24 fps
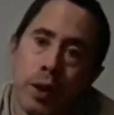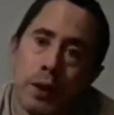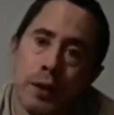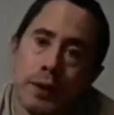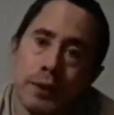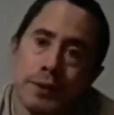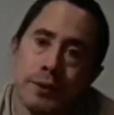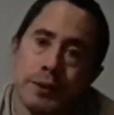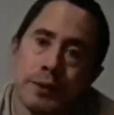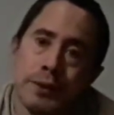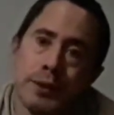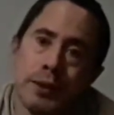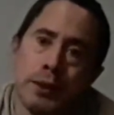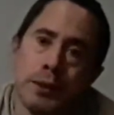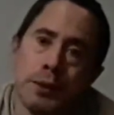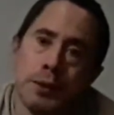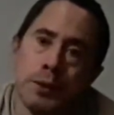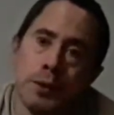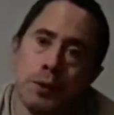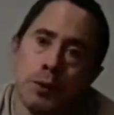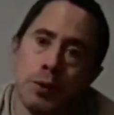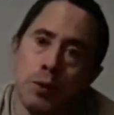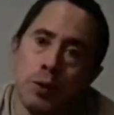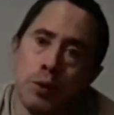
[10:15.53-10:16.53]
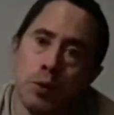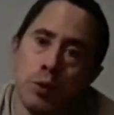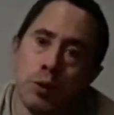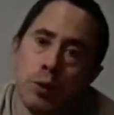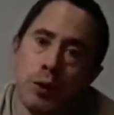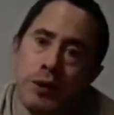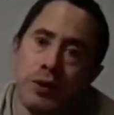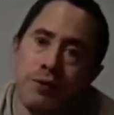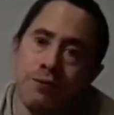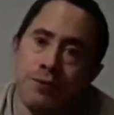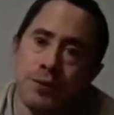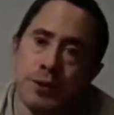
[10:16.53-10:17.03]
So,
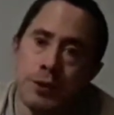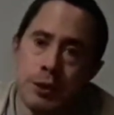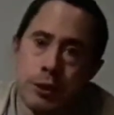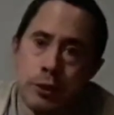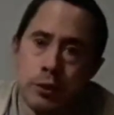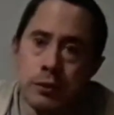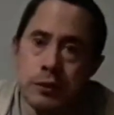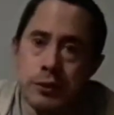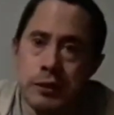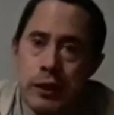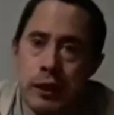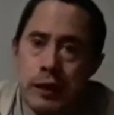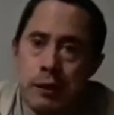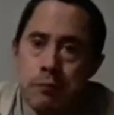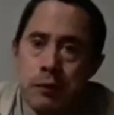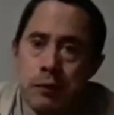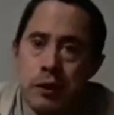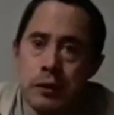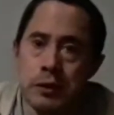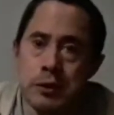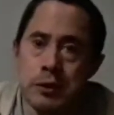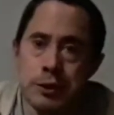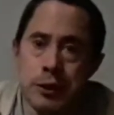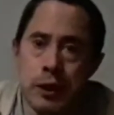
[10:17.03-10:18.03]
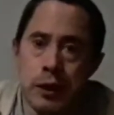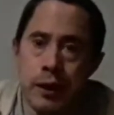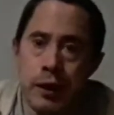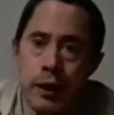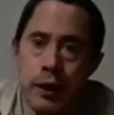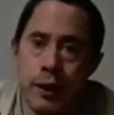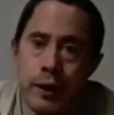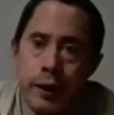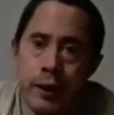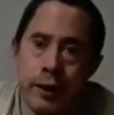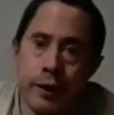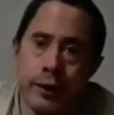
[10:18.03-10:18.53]
if Jill Yeaman,
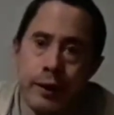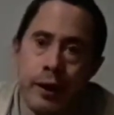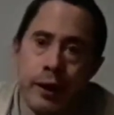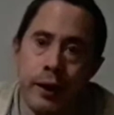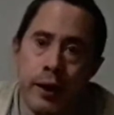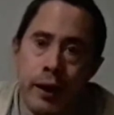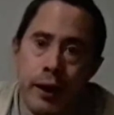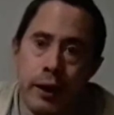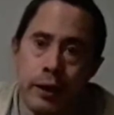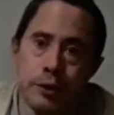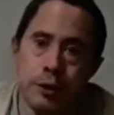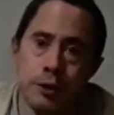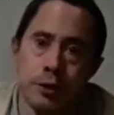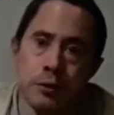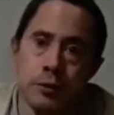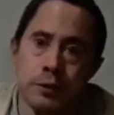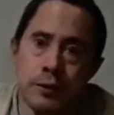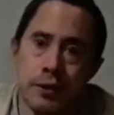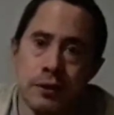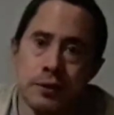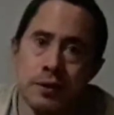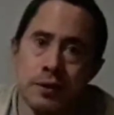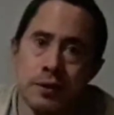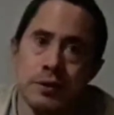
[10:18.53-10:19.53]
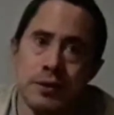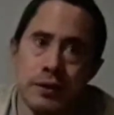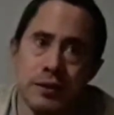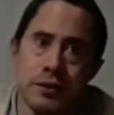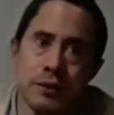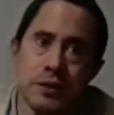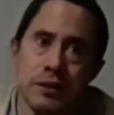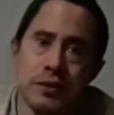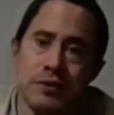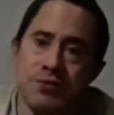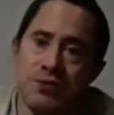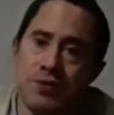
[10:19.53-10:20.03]
aka Jill Dixon, sees
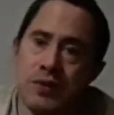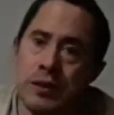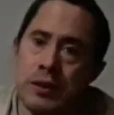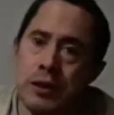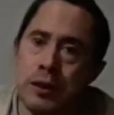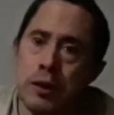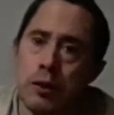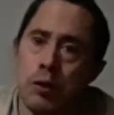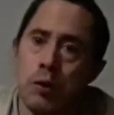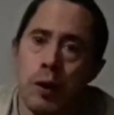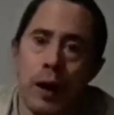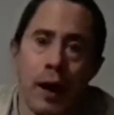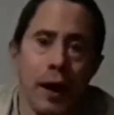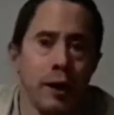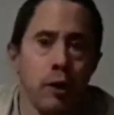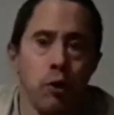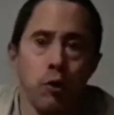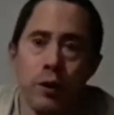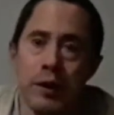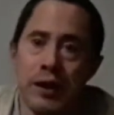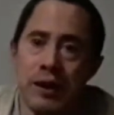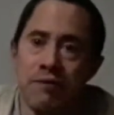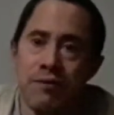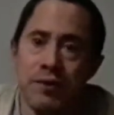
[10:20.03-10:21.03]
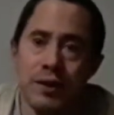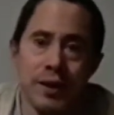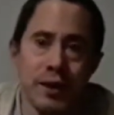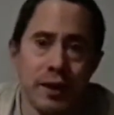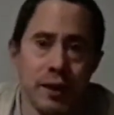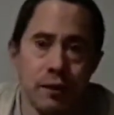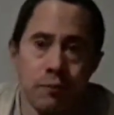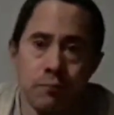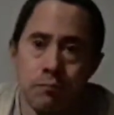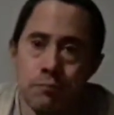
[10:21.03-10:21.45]
this video, I don't give a damn.